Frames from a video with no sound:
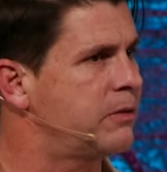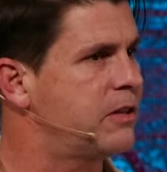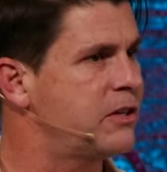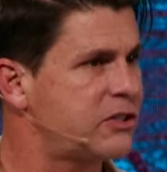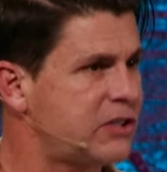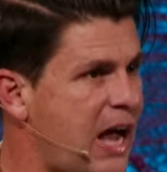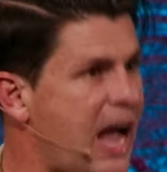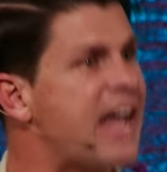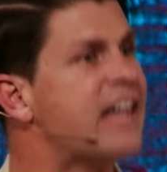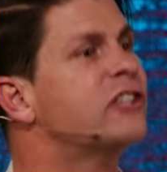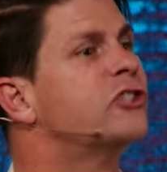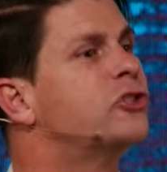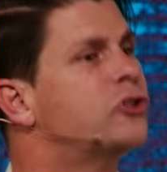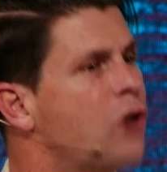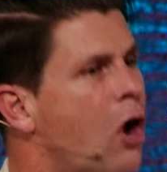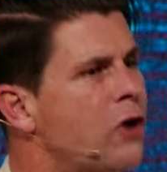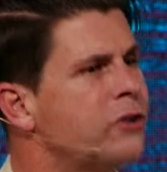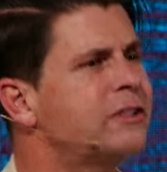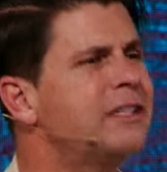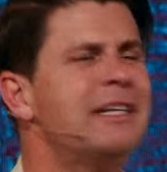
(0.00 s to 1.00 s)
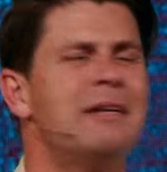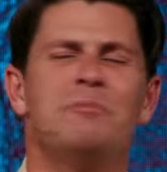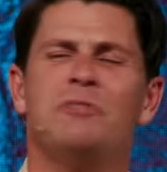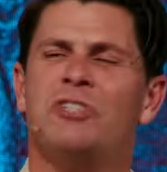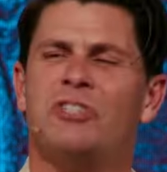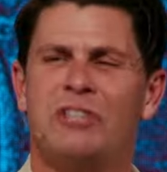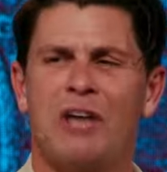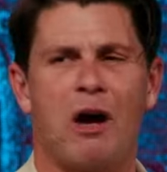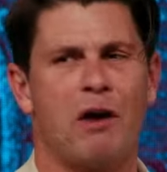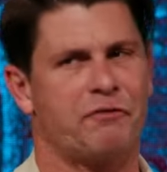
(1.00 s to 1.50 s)
This guy exalted
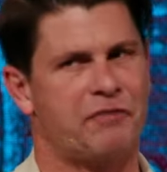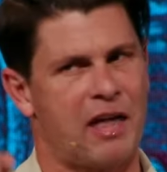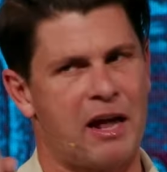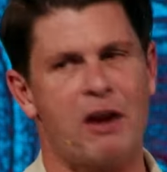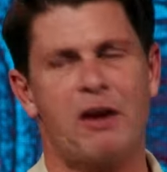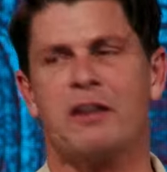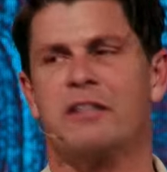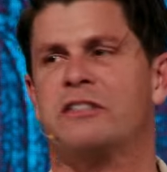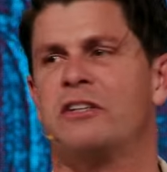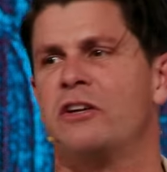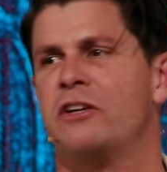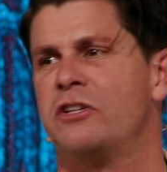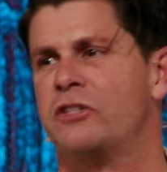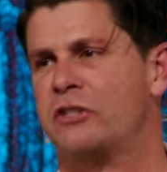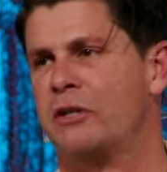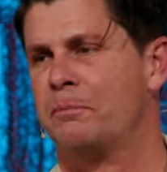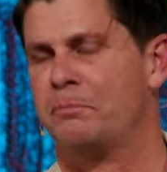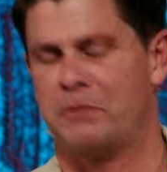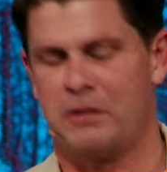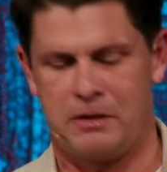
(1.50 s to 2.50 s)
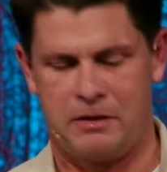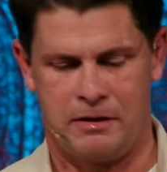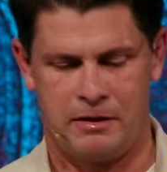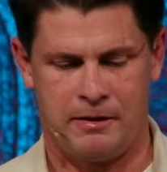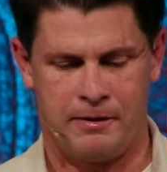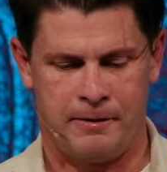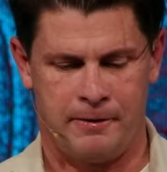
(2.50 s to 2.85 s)
himself. That ought to tell you something.